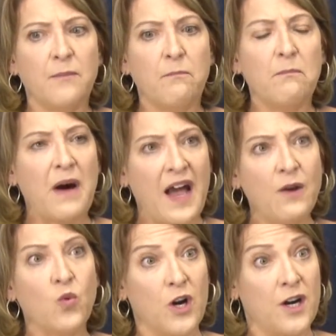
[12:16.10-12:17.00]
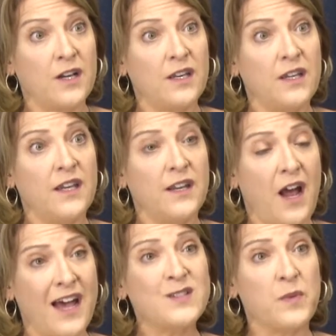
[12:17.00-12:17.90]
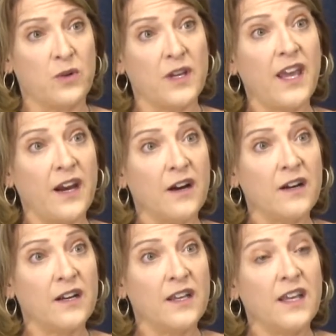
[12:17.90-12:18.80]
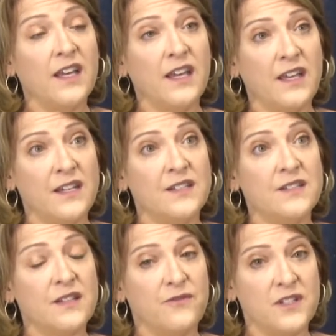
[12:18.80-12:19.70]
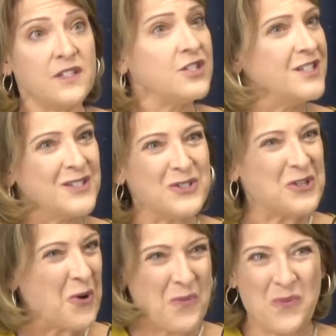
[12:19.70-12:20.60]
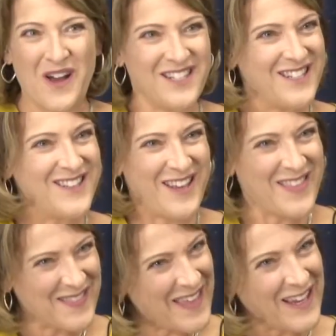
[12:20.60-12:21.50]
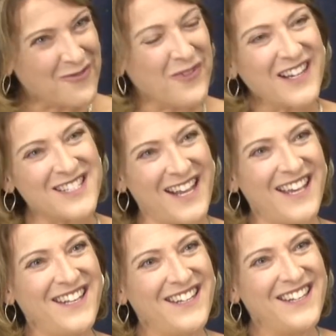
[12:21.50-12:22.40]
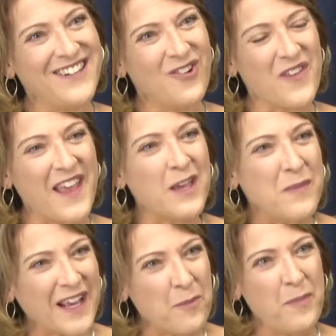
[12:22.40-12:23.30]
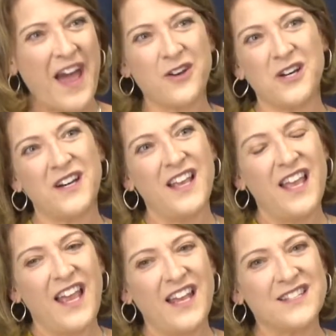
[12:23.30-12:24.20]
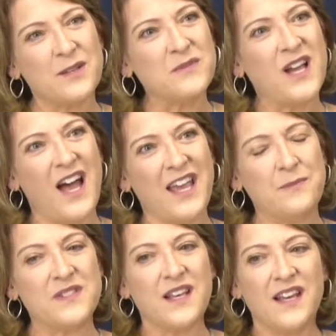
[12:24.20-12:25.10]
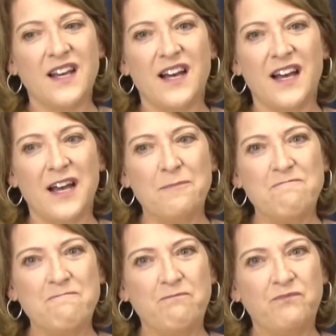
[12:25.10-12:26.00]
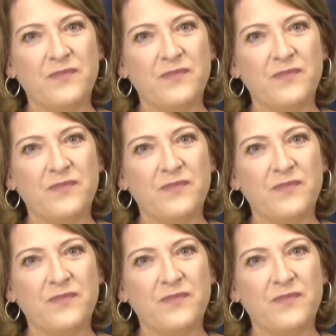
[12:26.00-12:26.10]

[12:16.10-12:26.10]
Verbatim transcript: my work in hospital care is the physicians don't want, they think they can fix it or they can make it better. And sometimes um,